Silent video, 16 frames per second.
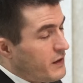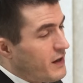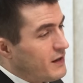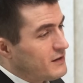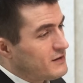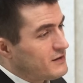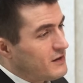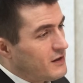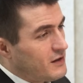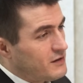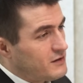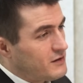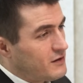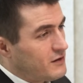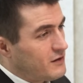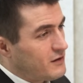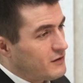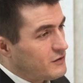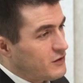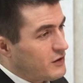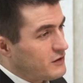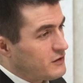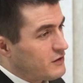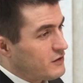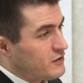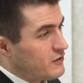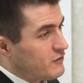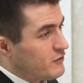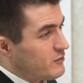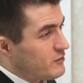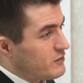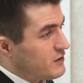Yeah, it's that transition
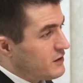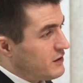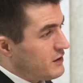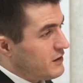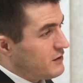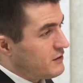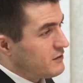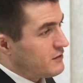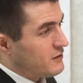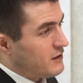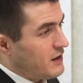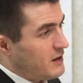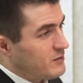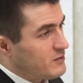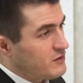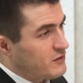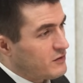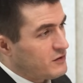from CDs to Napster to